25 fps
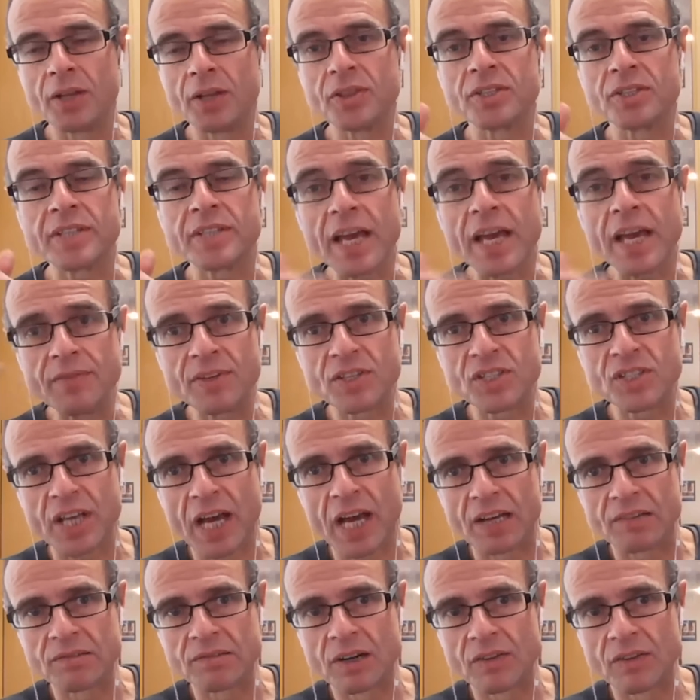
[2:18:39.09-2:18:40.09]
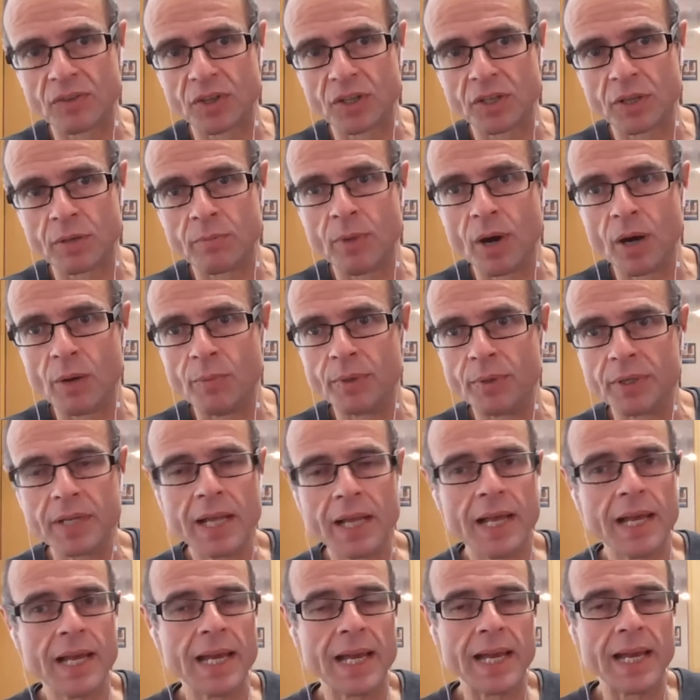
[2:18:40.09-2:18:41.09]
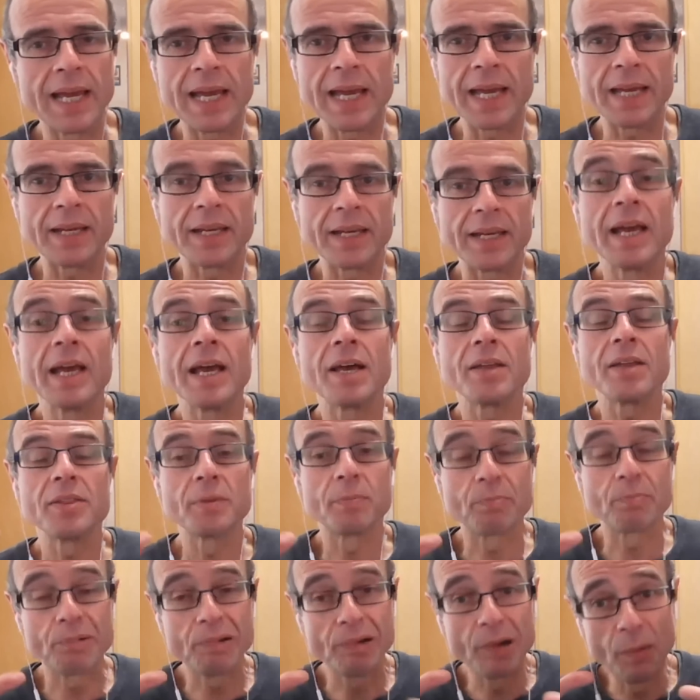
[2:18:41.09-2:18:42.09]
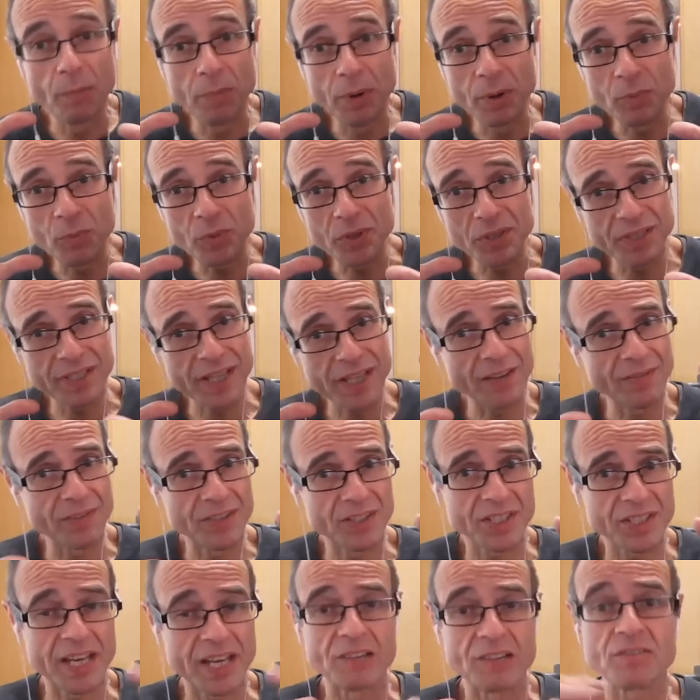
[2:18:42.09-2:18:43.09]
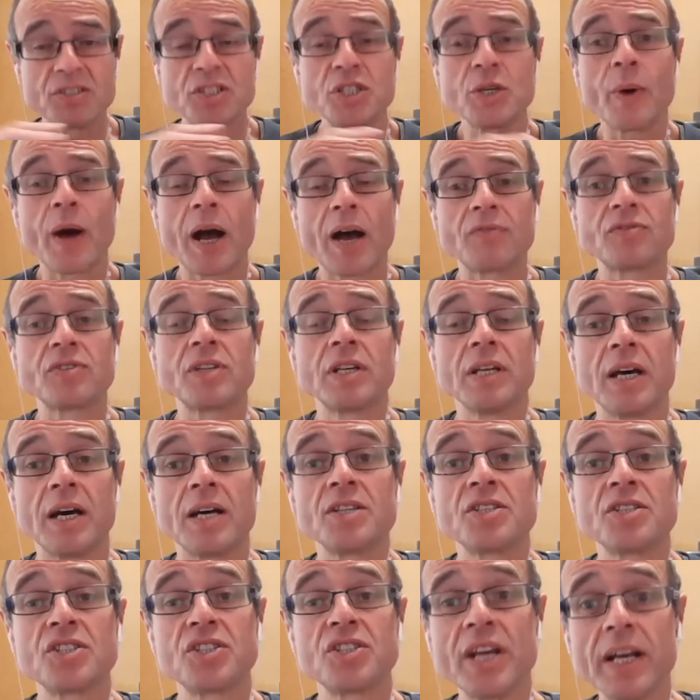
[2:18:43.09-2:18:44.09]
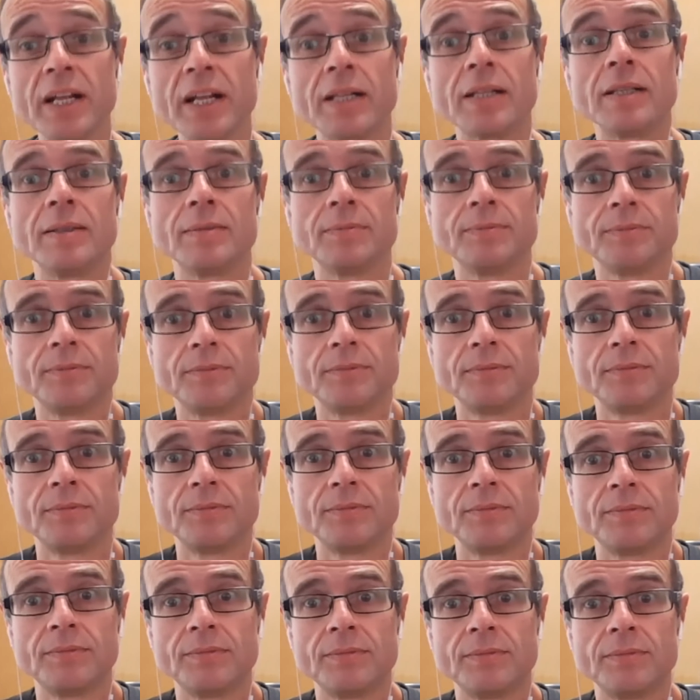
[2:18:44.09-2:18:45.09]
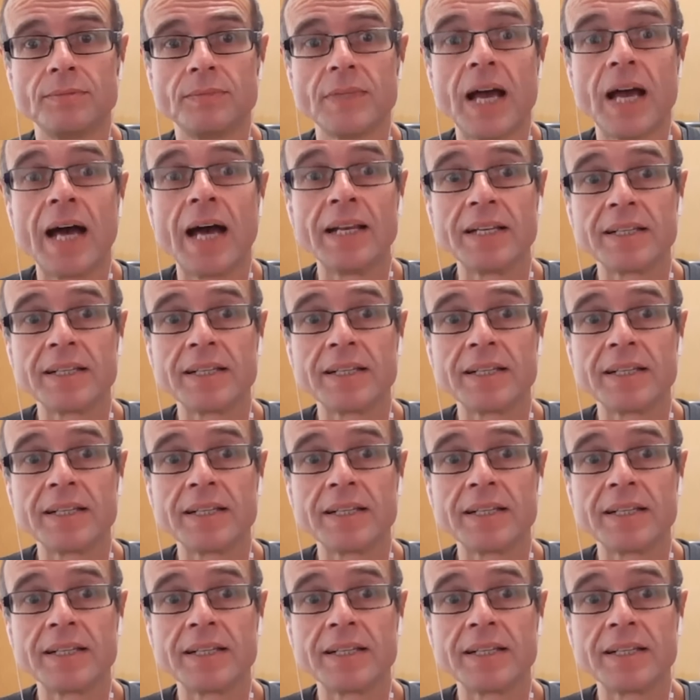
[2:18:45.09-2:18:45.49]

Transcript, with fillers: And the David scanner I've got at the moment, it the problem with the David scanner is you have to lie still. Mm.